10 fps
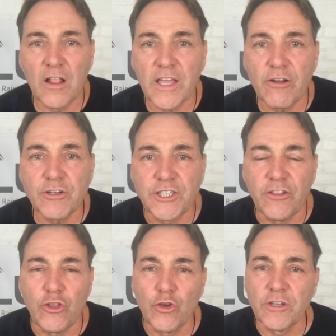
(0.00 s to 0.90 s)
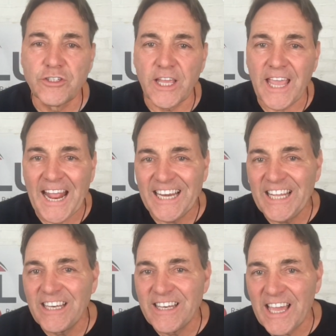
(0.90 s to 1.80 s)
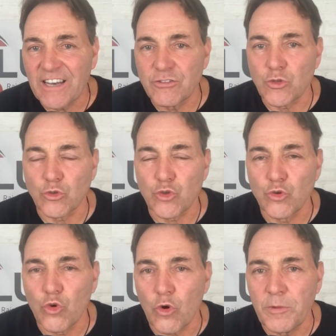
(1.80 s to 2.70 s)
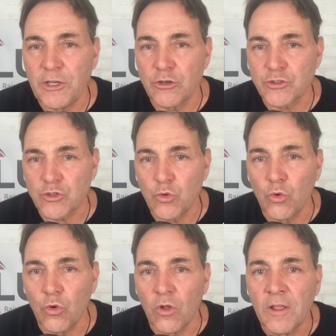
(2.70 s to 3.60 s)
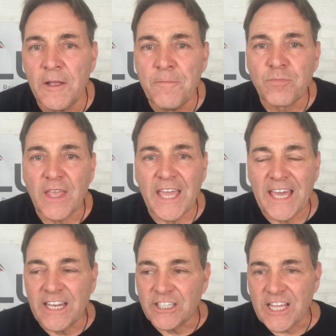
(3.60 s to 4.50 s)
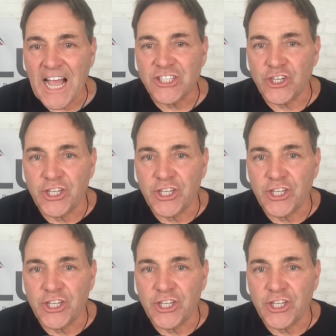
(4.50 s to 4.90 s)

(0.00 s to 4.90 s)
I guarantee that you can take any negative social norm in your school and attach a